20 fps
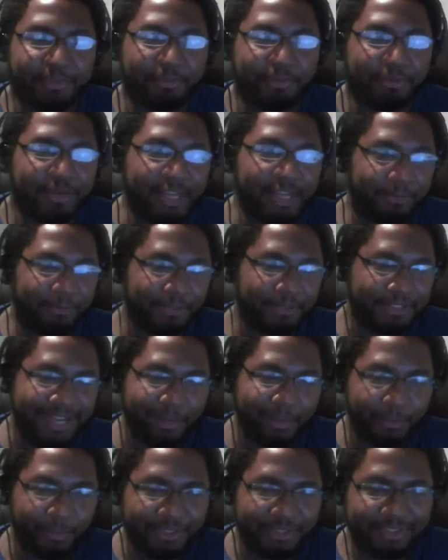pray for
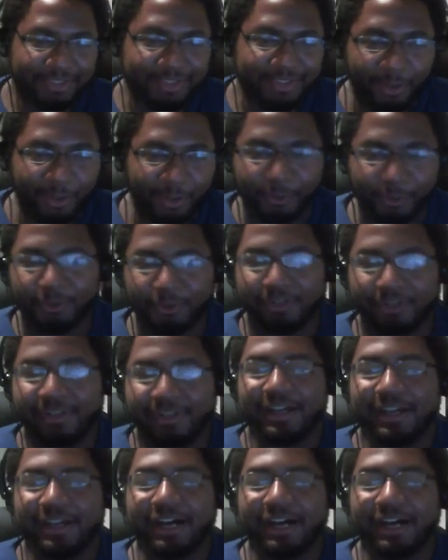Tywin's soul.